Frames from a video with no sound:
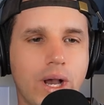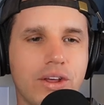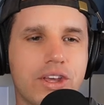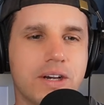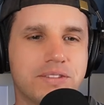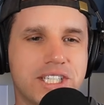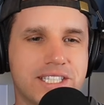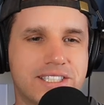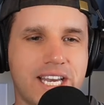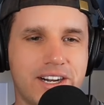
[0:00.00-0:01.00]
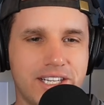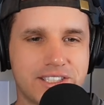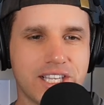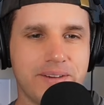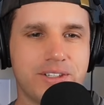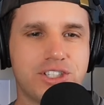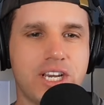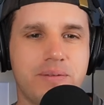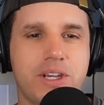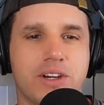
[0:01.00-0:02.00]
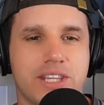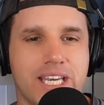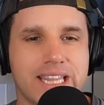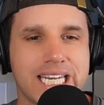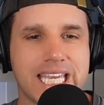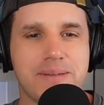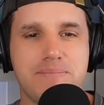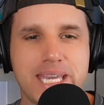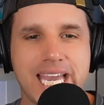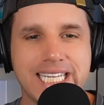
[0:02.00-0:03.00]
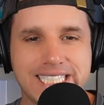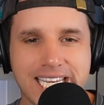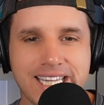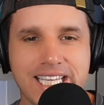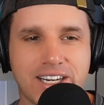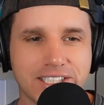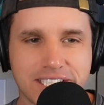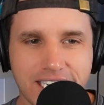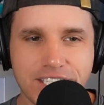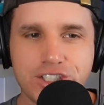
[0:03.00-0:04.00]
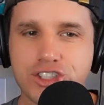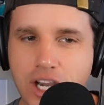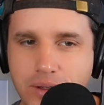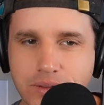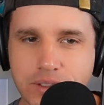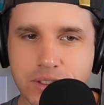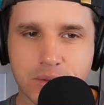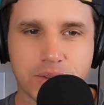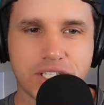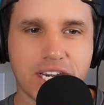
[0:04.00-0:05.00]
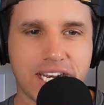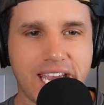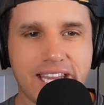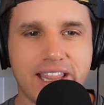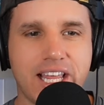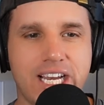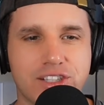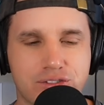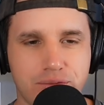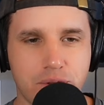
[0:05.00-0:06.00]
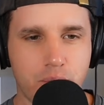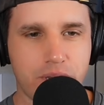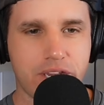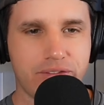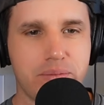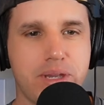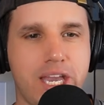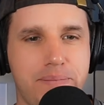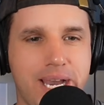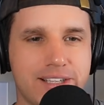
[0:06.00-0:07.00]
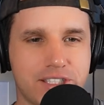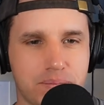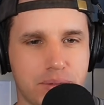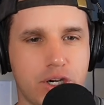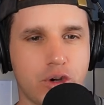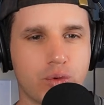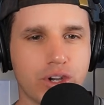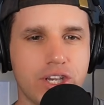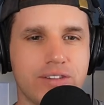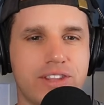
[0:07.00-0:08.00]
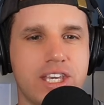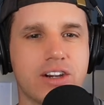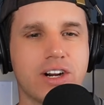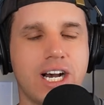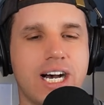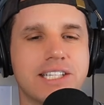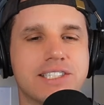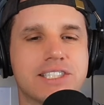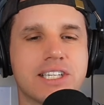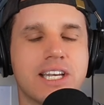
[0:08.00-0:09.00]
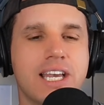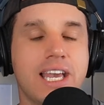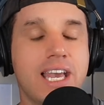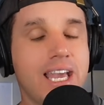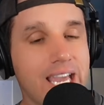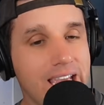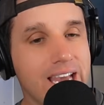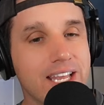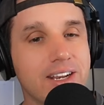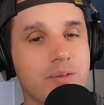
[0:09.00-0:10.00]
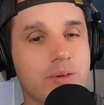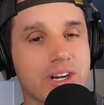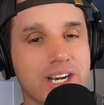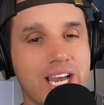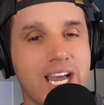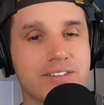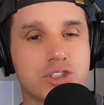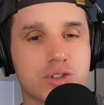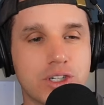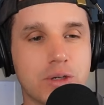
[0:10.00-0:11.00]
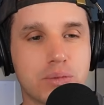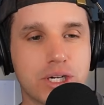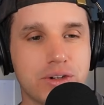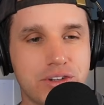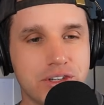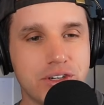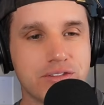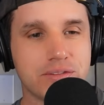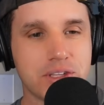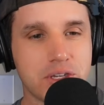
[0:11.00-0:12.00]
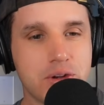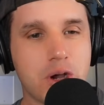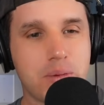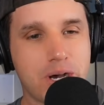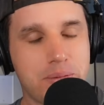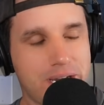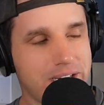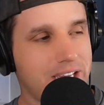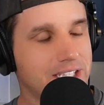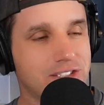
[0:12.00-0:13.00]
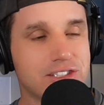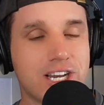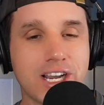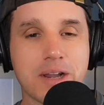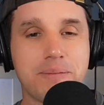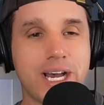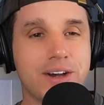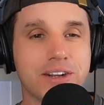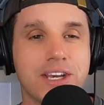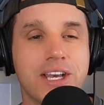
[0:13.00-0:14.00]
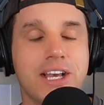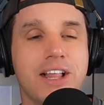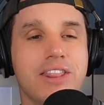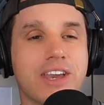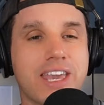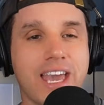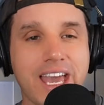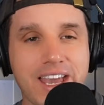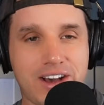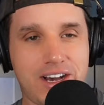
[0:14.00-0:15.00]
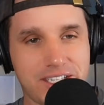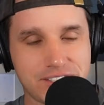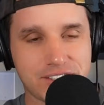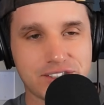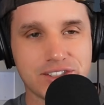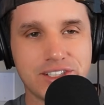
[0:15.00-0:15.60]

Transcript: Welcome to the Saturday Slam and Jam here on the Athletic NBA Daily. On today's show, we're talking headlines from the week of NBA basketball, Rookie of the Year odds, and we're going to have Trill Bro Dude from the You Know Ball podcast to talk about the chaos